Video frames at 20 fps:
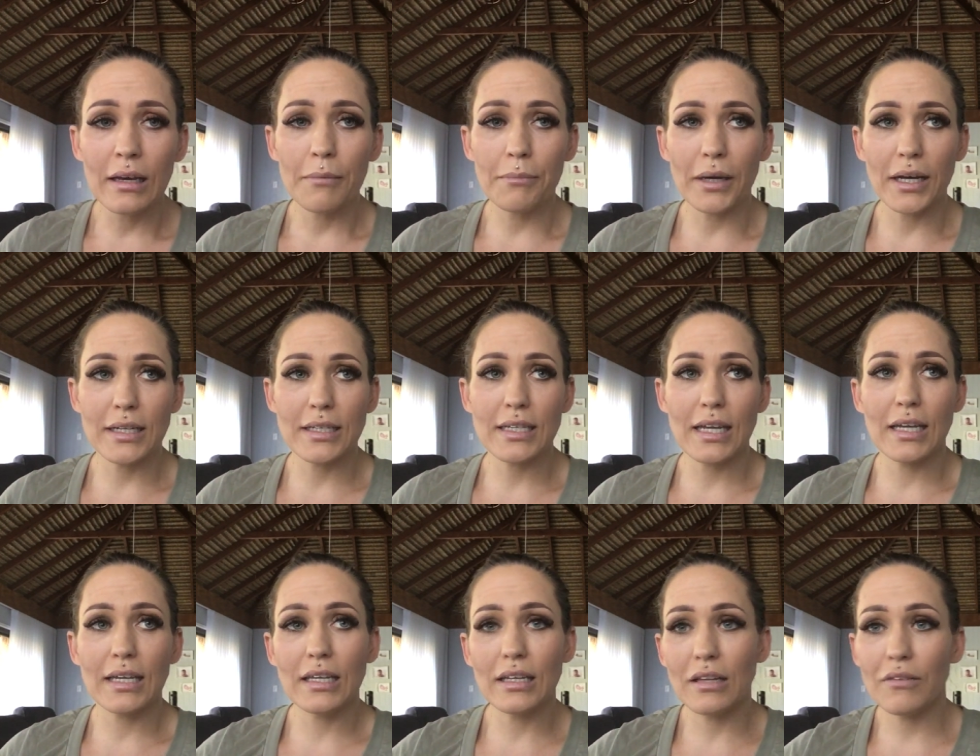but
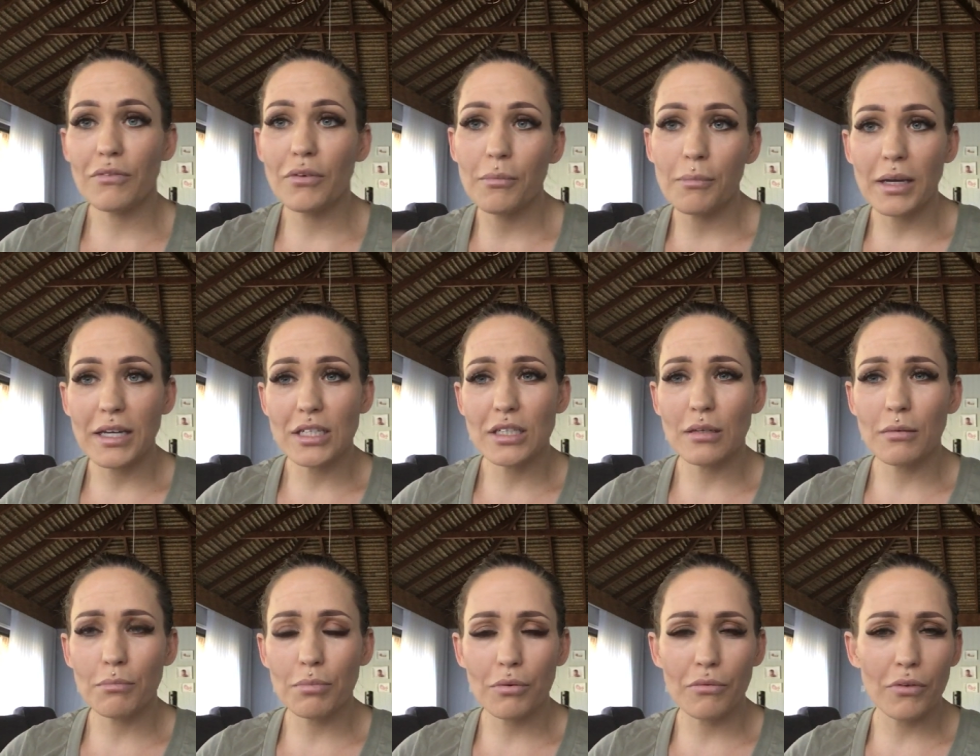take in
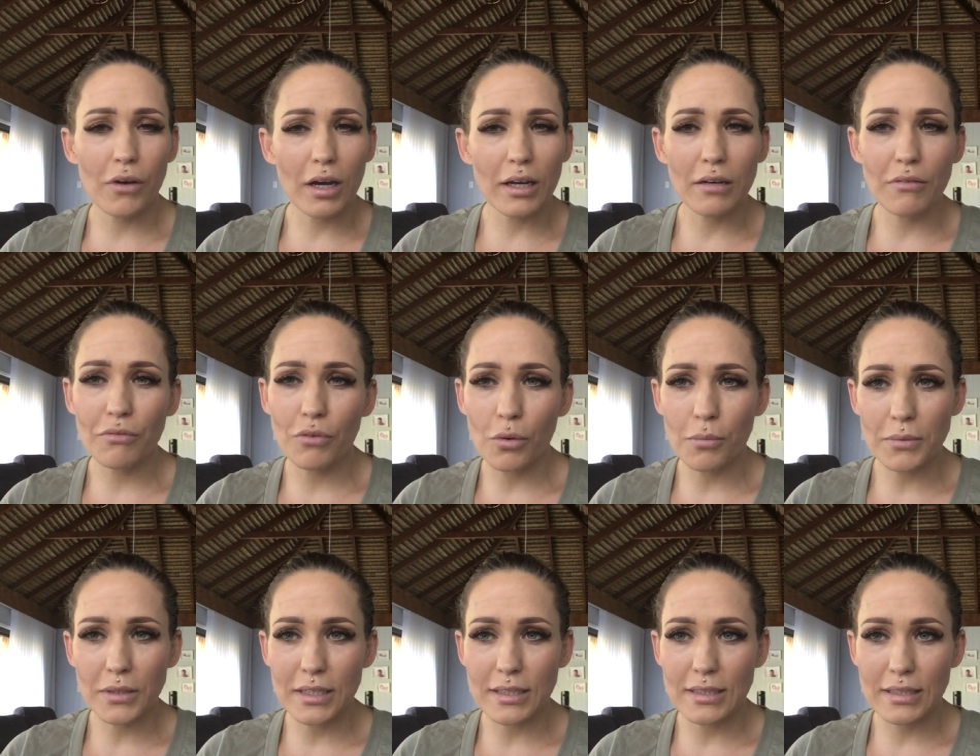information, provide
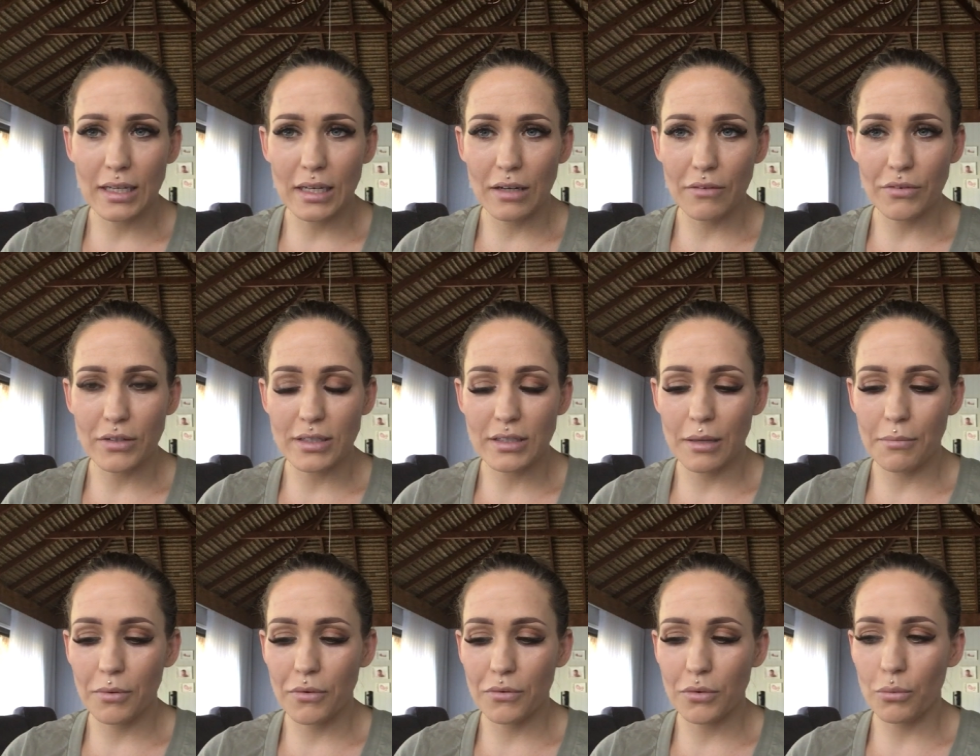informed consent every
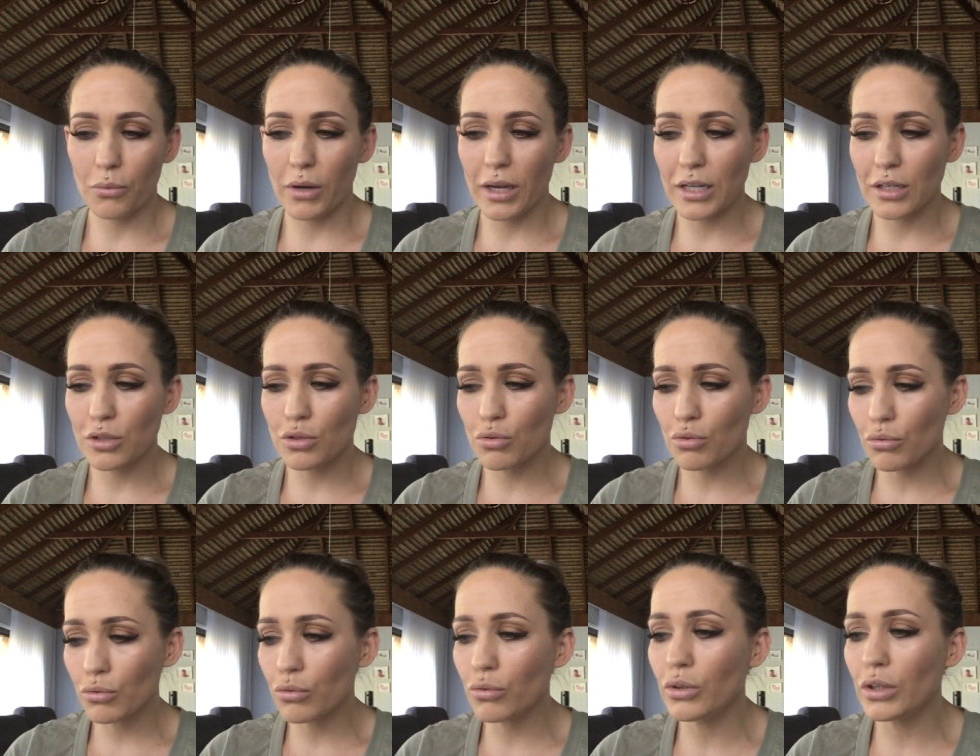step of the way,
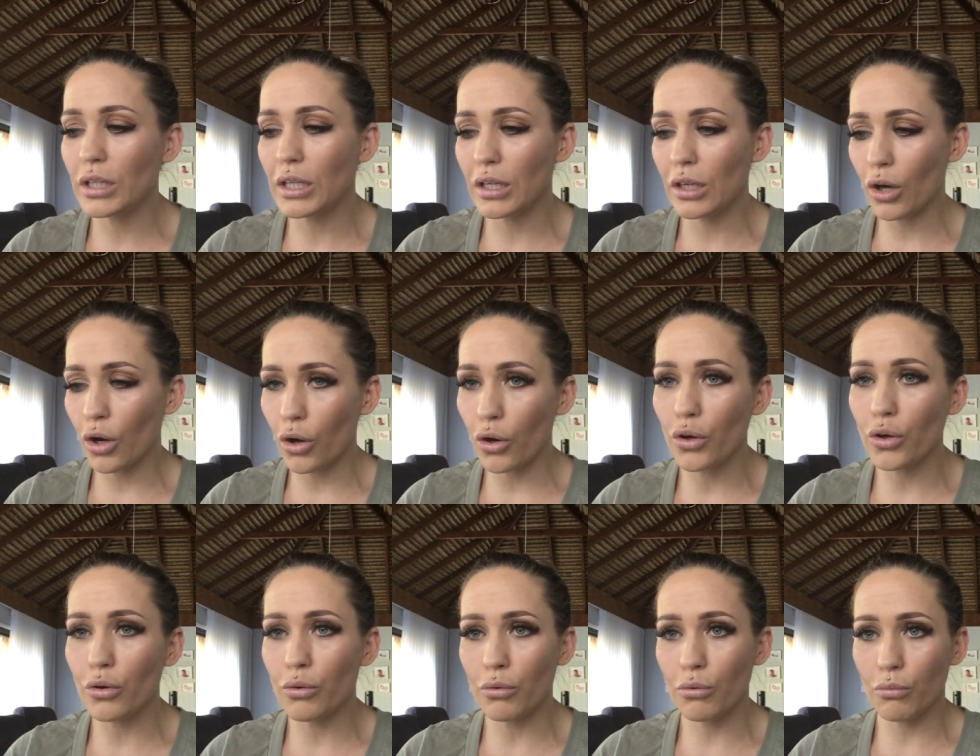truly
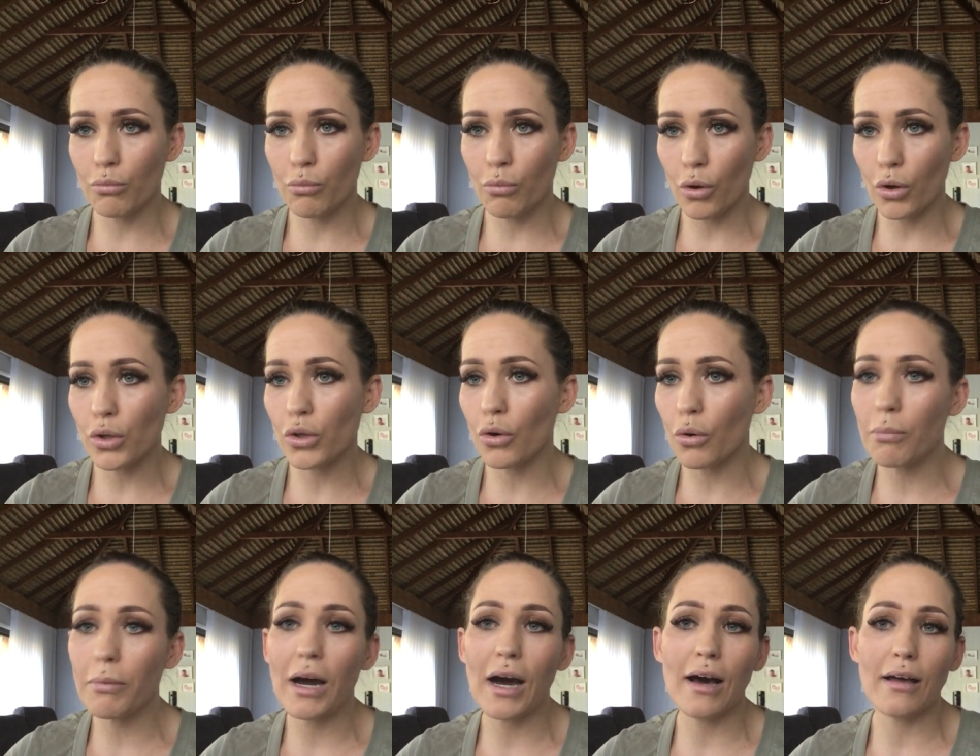own what your
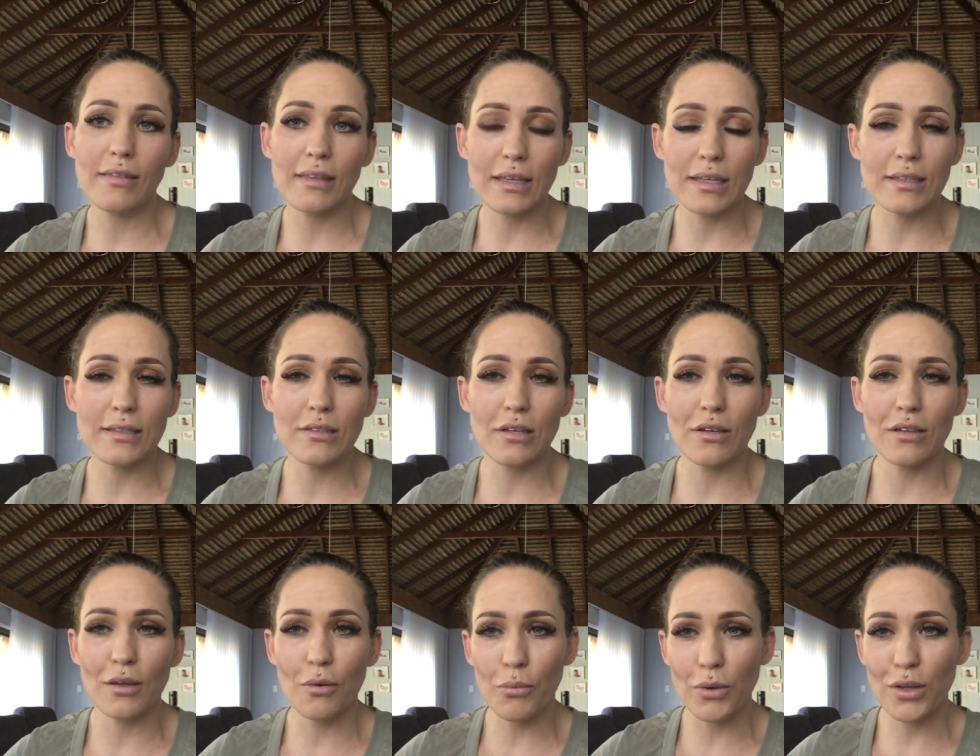path is,
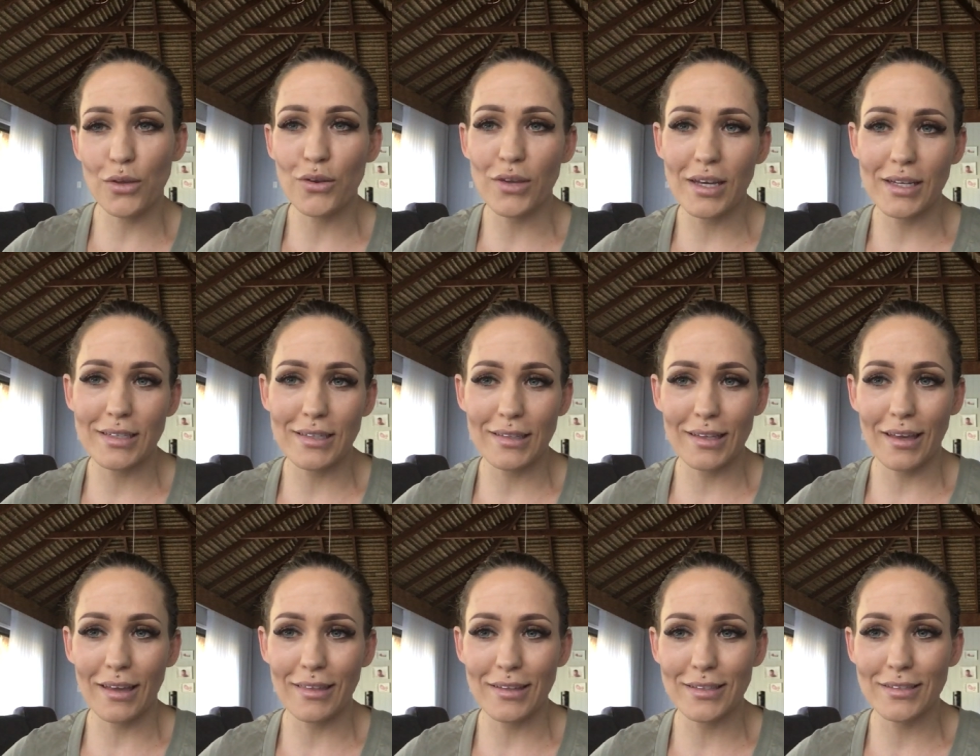so that when you get to
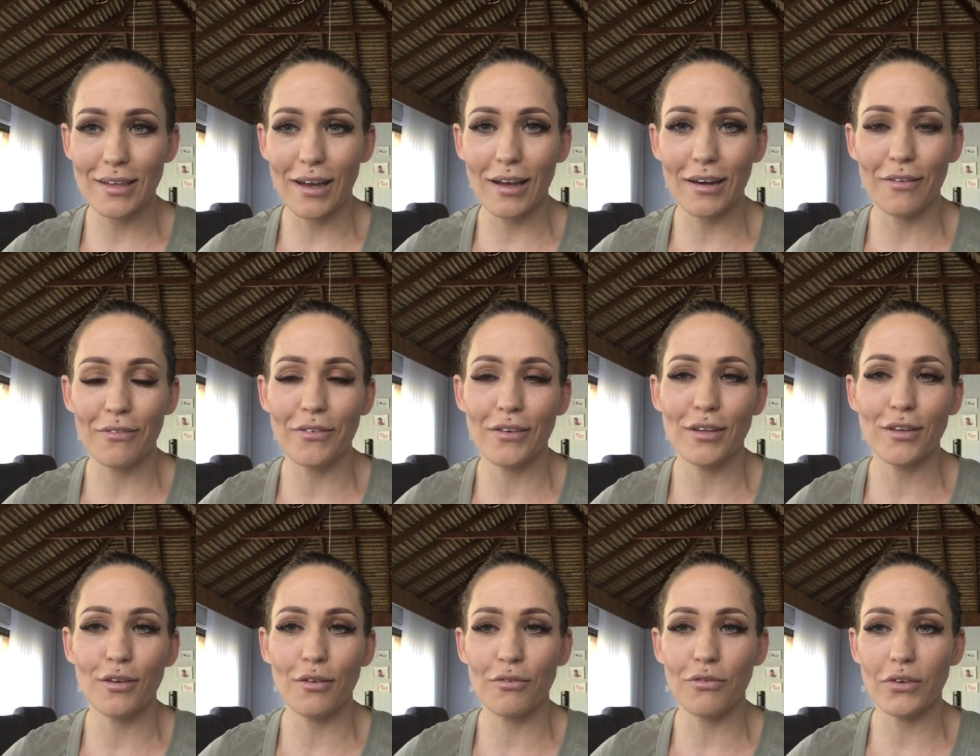the other side of
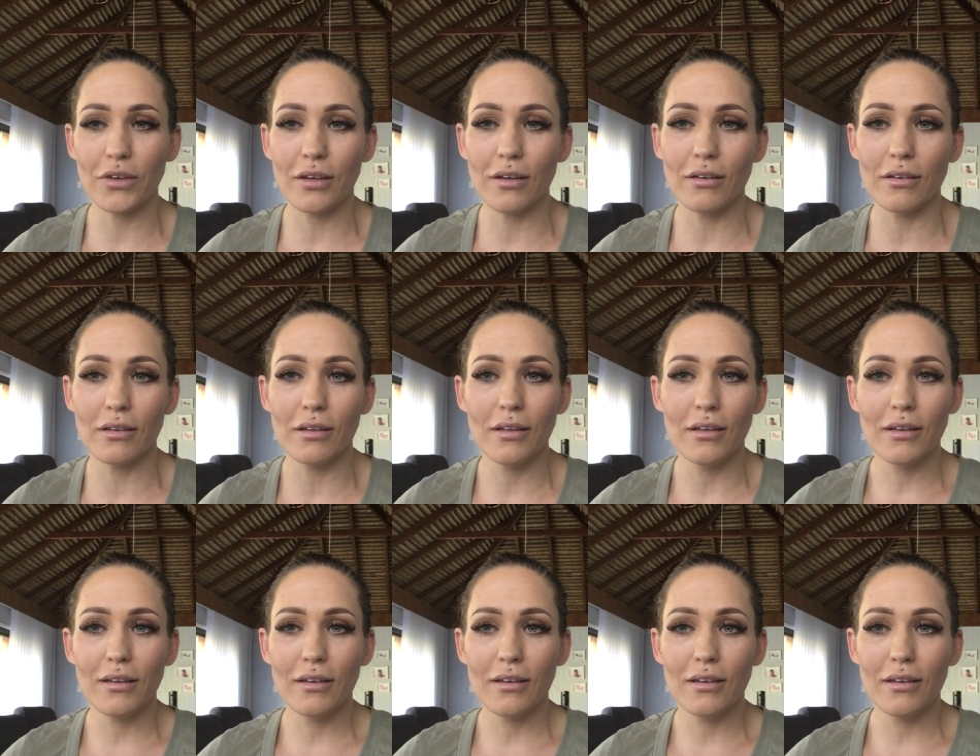it, you feel